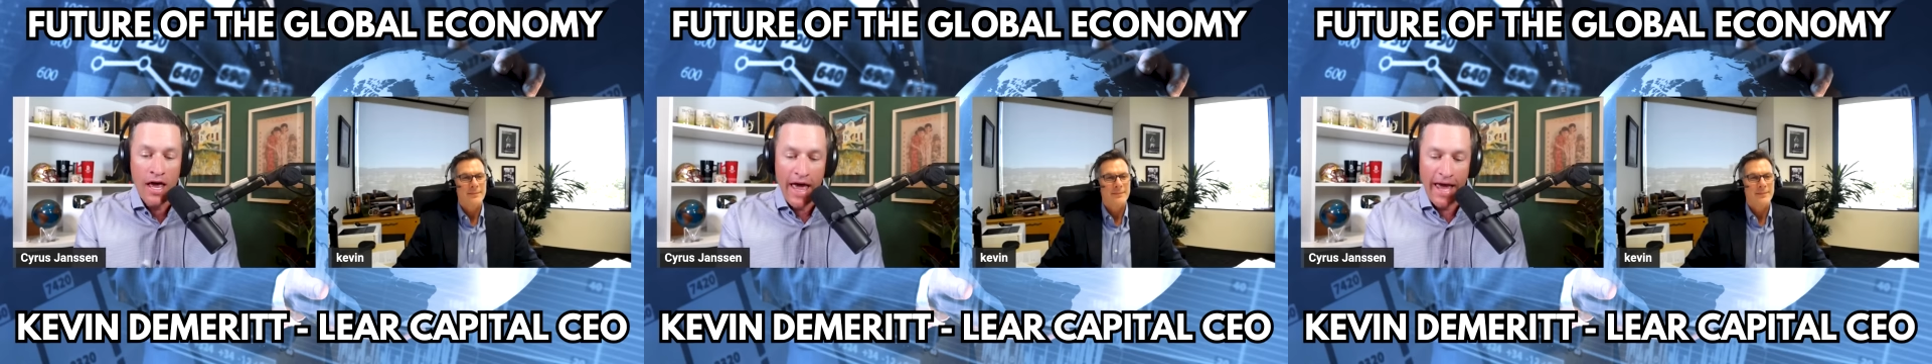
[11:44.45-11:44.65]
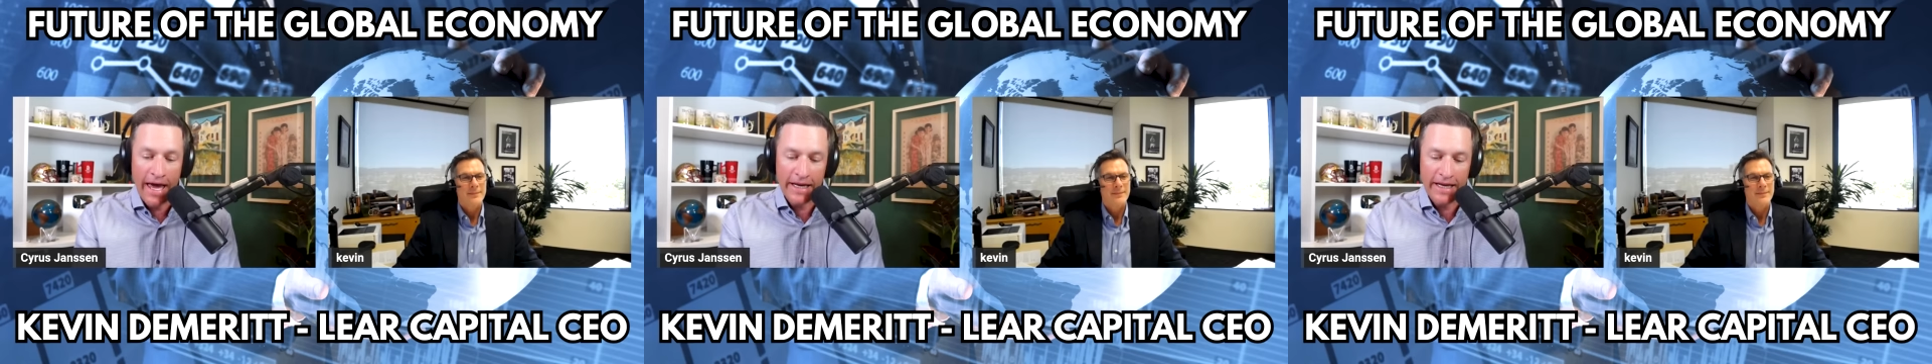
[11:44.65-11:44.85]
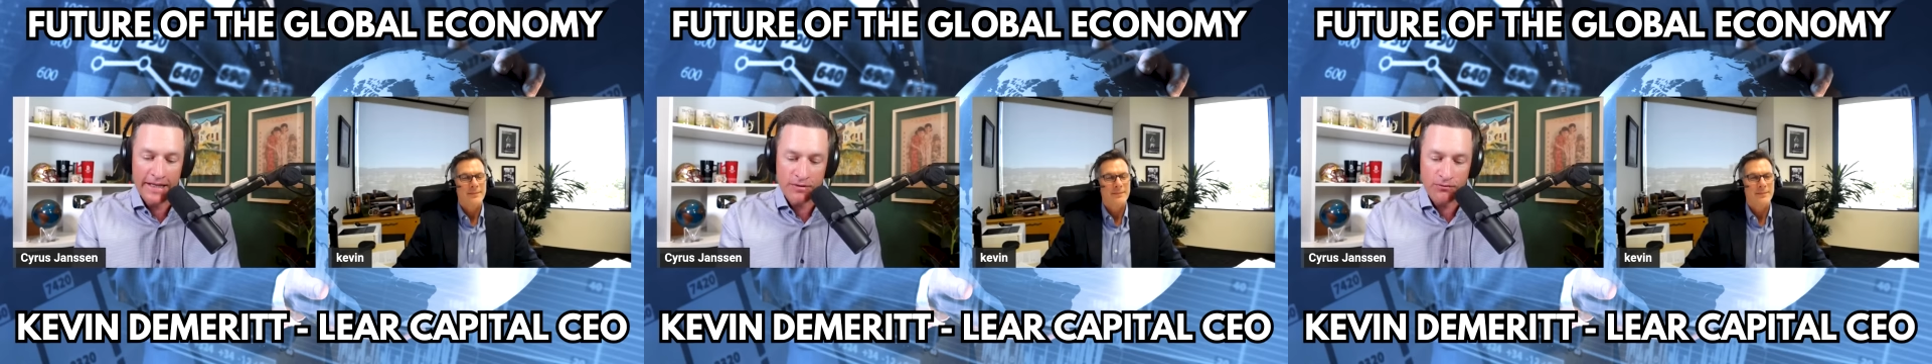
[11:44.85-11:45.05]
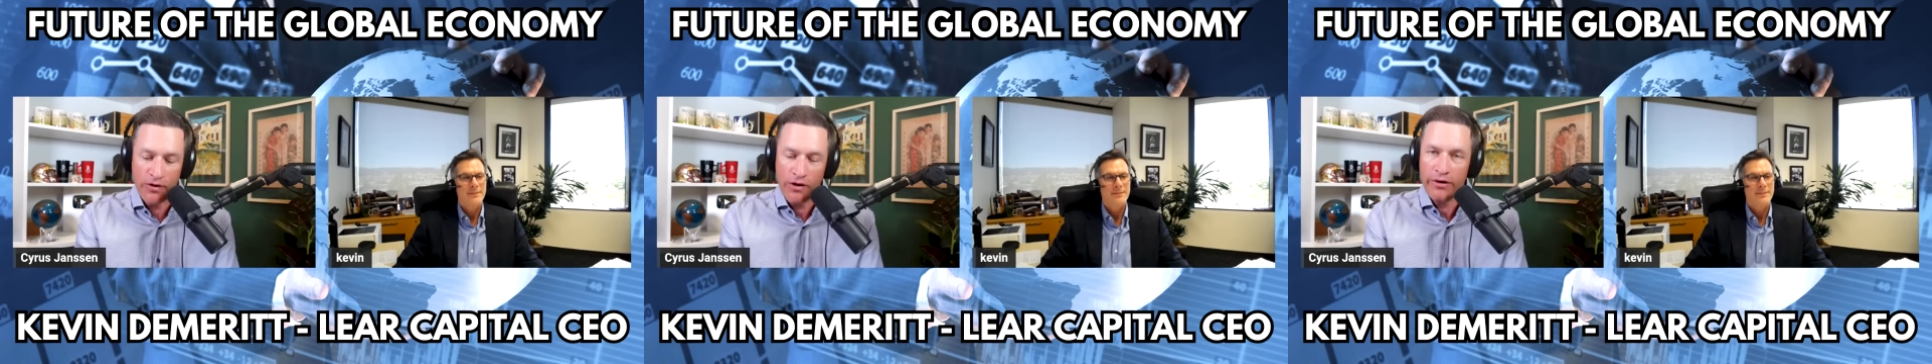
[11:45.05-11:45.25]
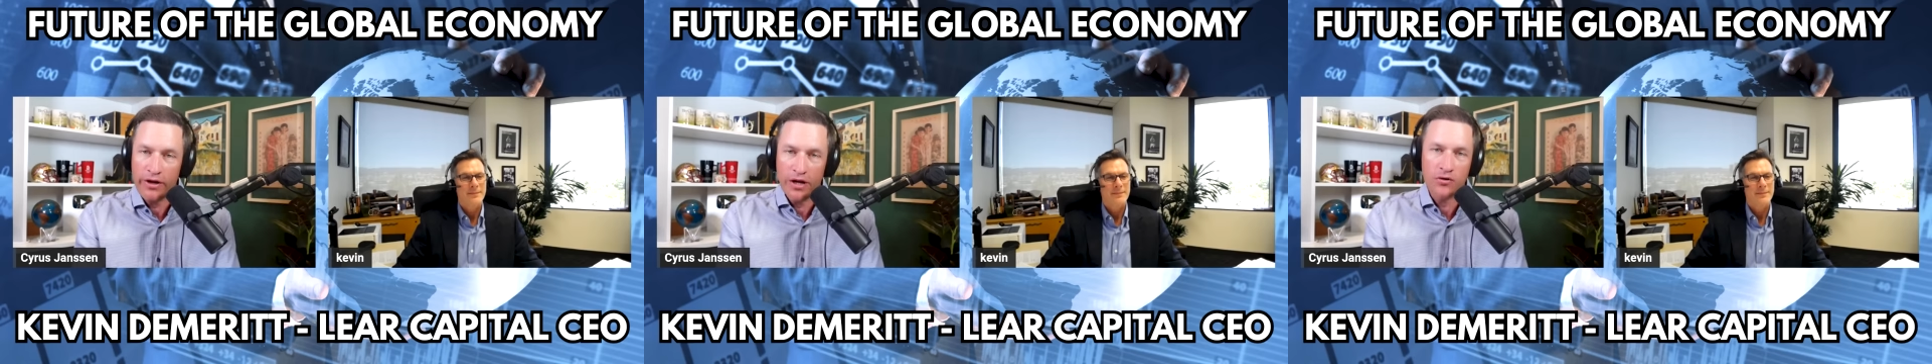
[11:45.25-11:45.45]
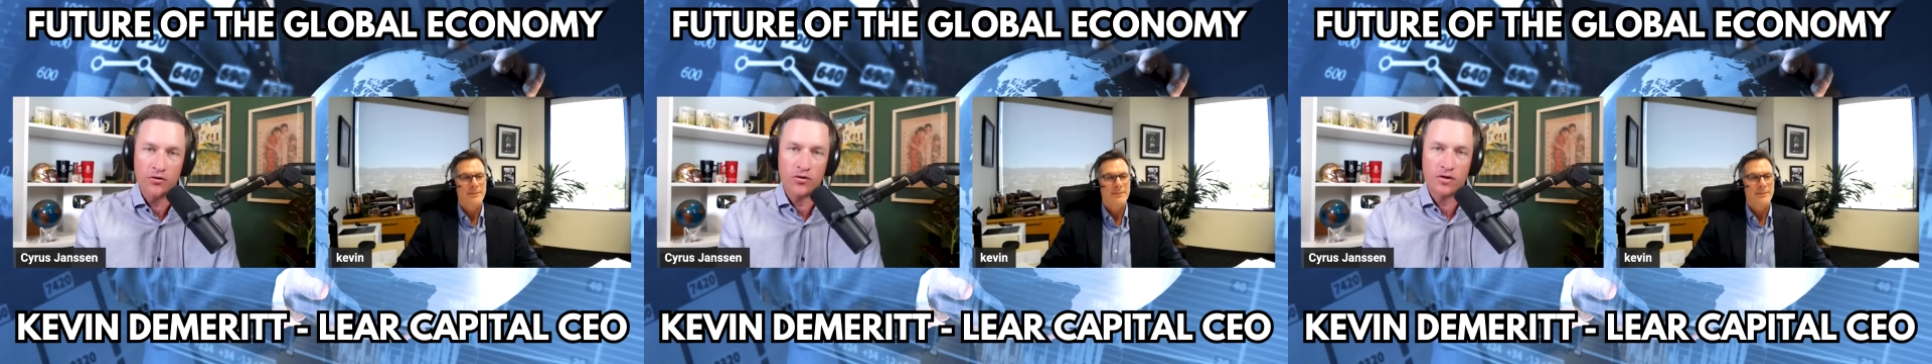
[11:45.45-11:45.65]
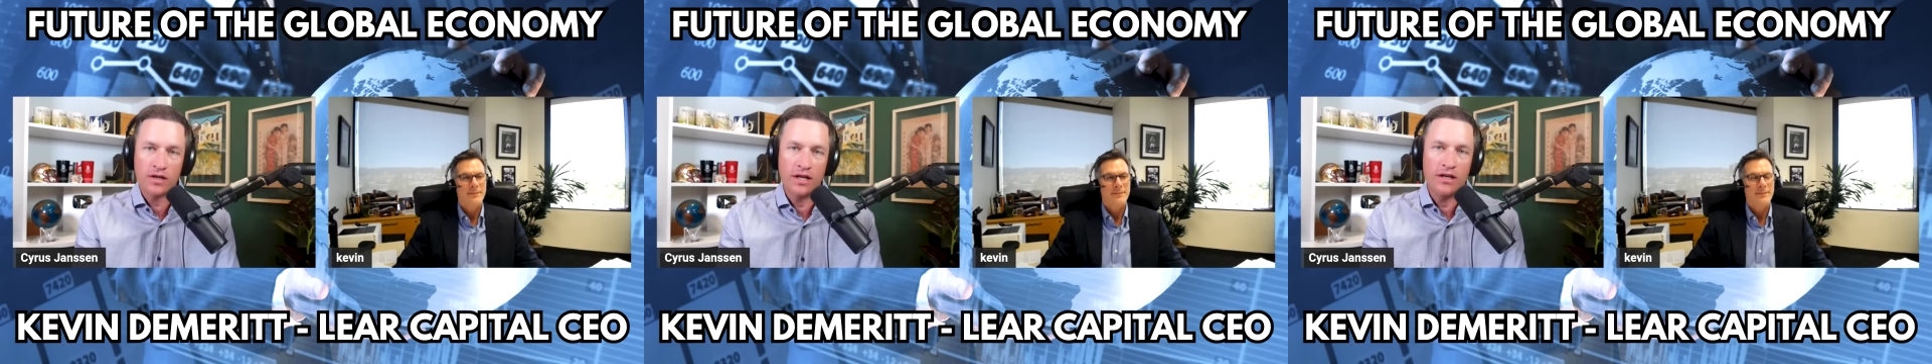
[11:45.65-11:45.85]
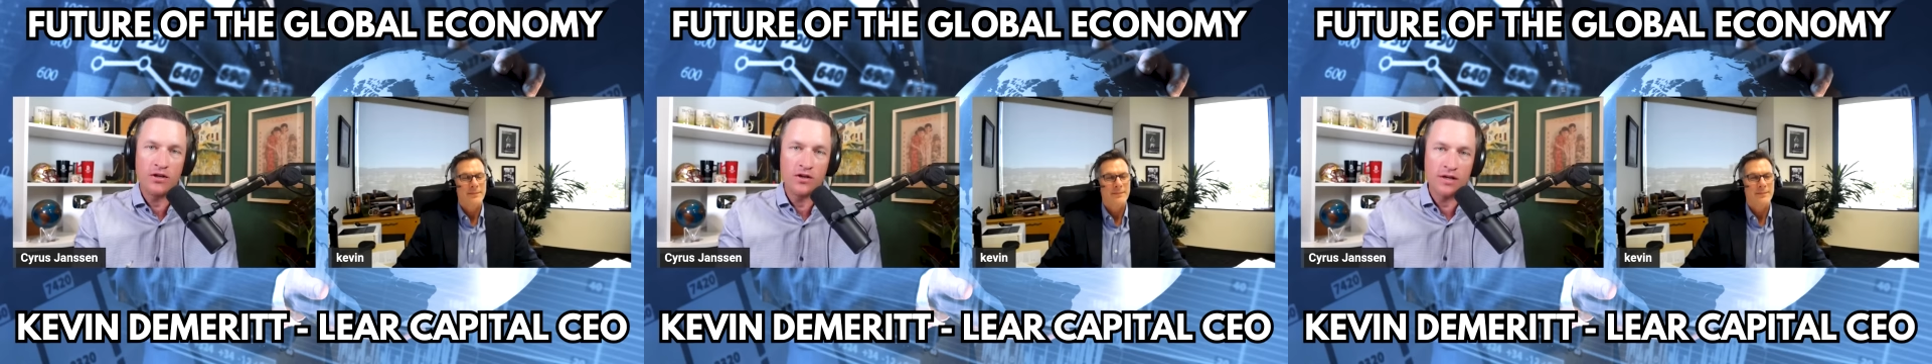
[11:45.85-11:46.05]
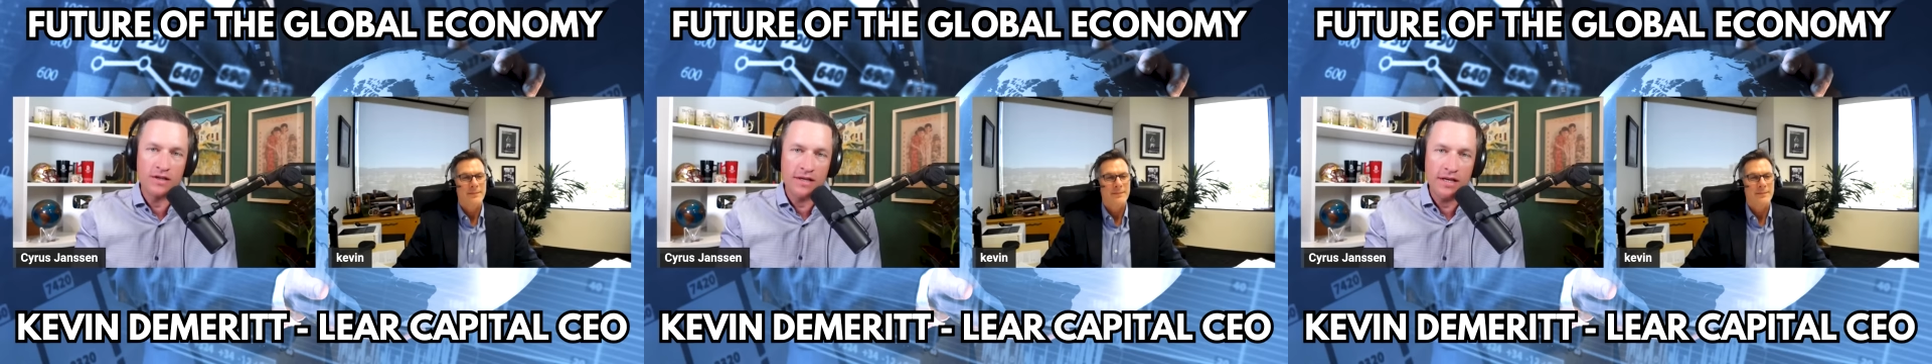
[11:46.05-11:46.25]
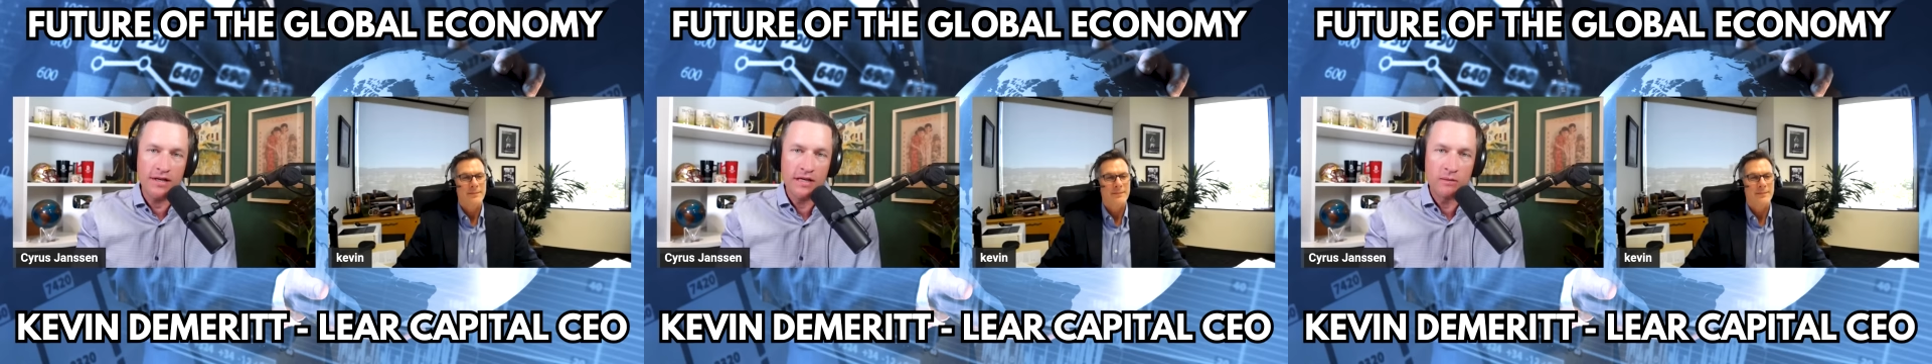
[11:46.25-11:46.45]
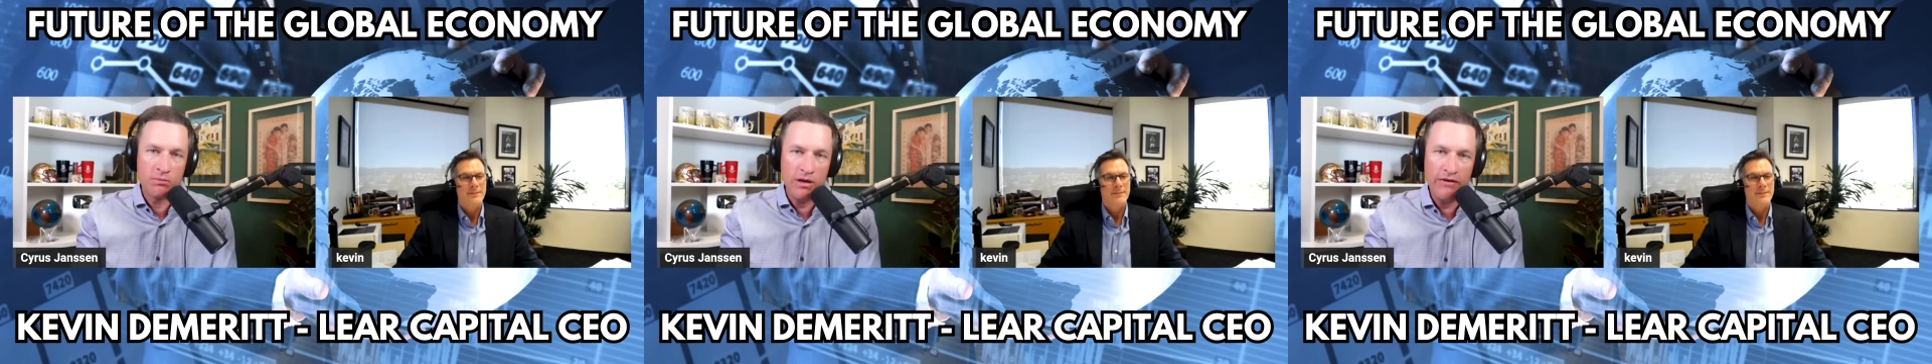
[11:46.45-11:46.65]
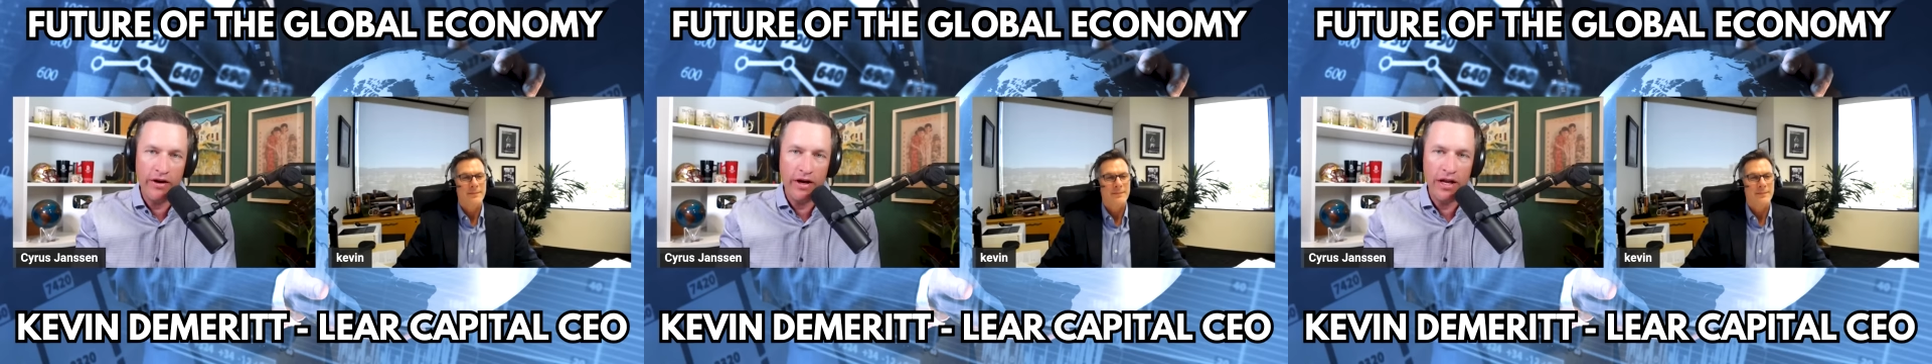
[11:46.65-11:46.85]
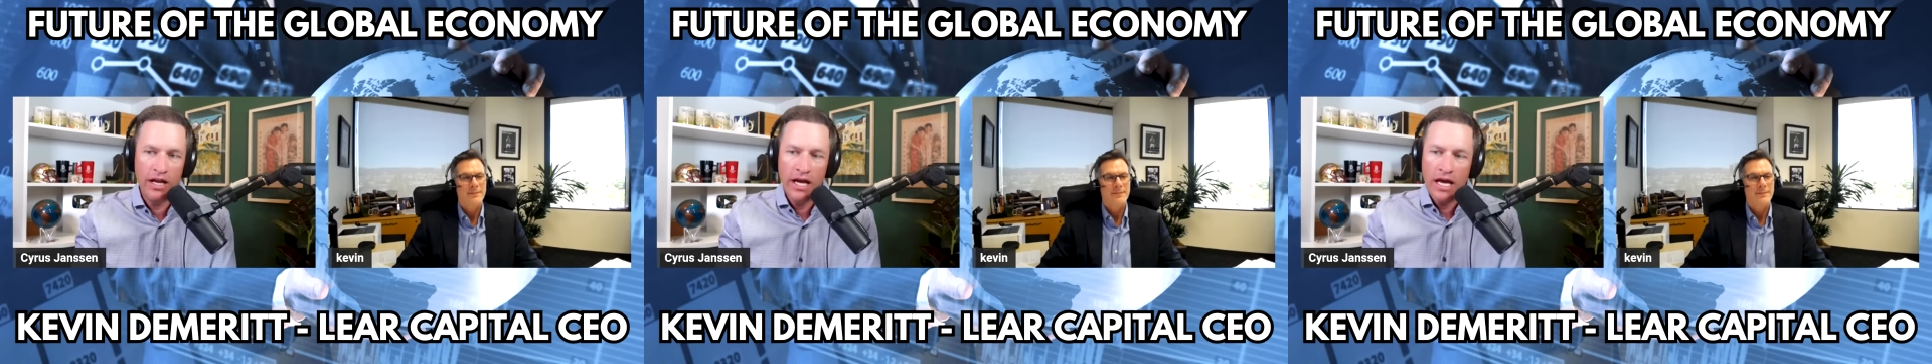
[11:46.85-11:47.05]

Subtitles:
And it's very interesting to just see this pivot.